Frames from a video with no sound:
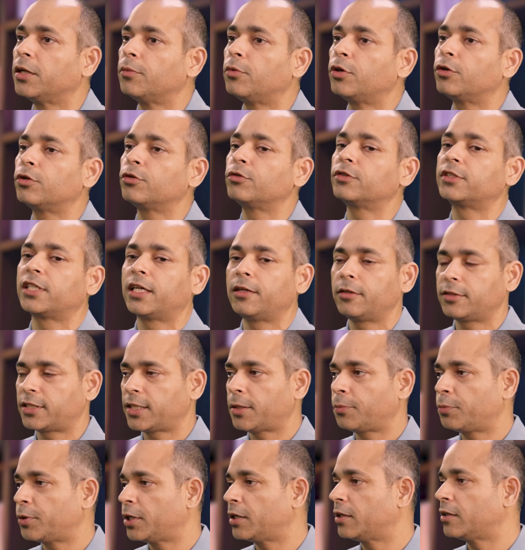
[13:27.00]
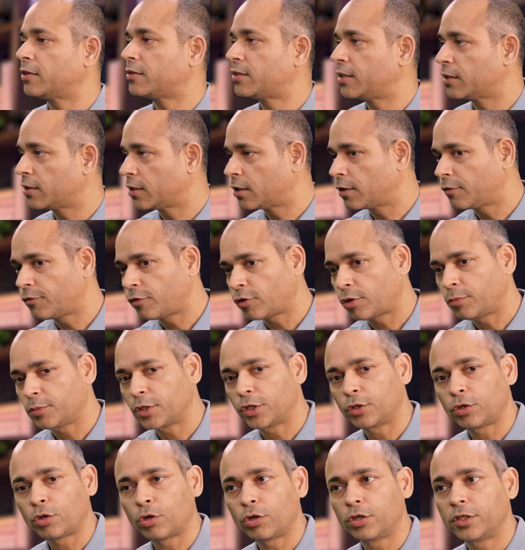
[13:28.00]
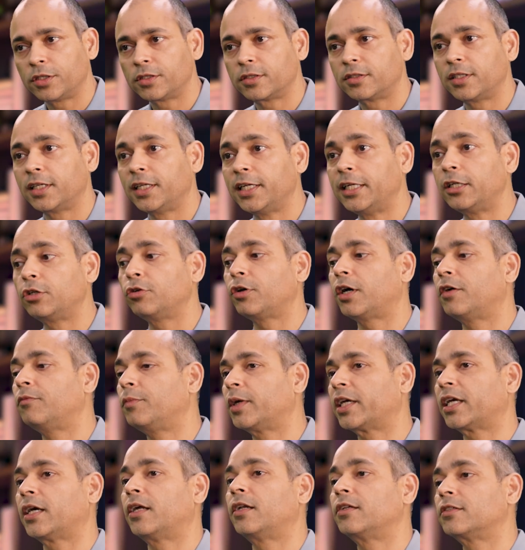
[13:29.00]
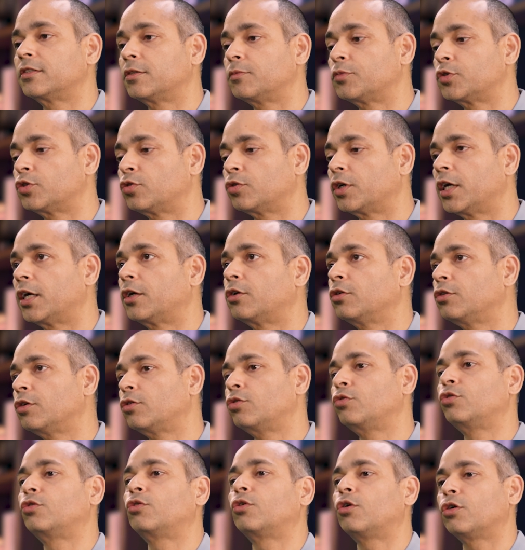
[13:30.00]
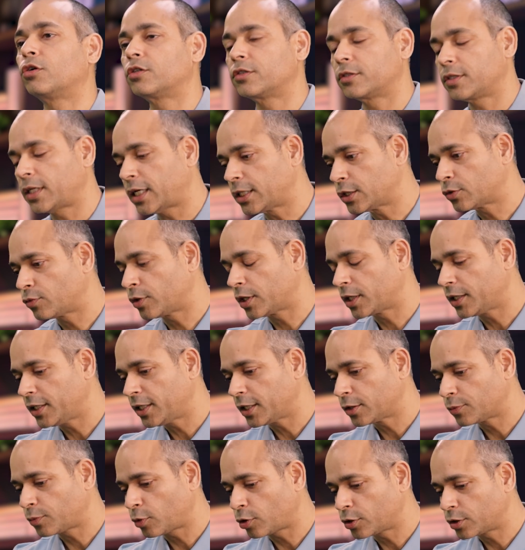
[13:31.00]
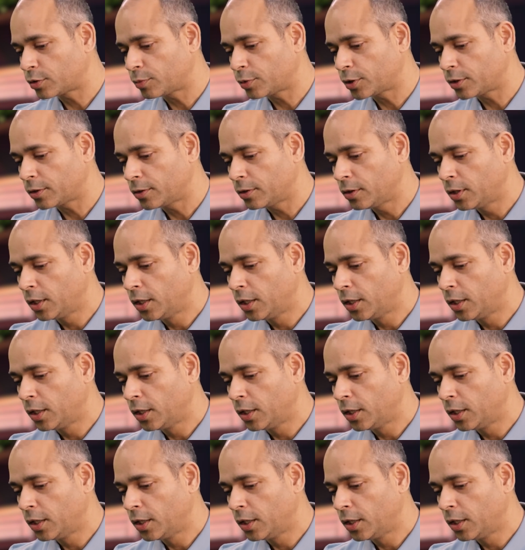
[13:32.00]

able to separate the signal from the noise. They need to have mechanisms to get to the root cause as quickly as possible.